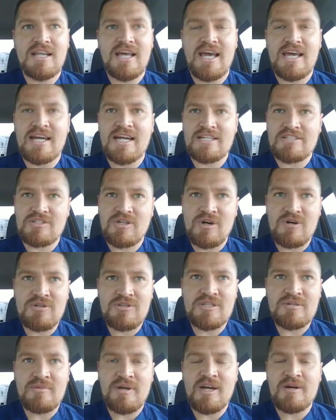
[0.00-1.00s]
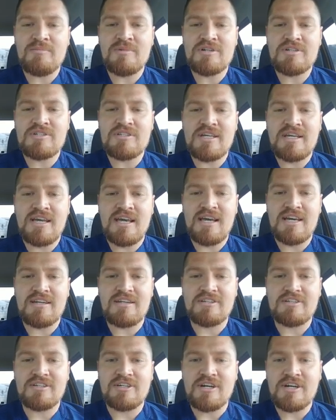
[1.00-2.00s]
And I told them how much they had
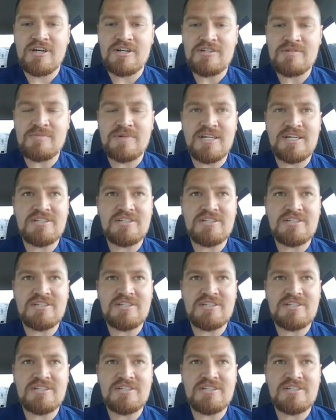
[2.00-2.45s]
encouraged me.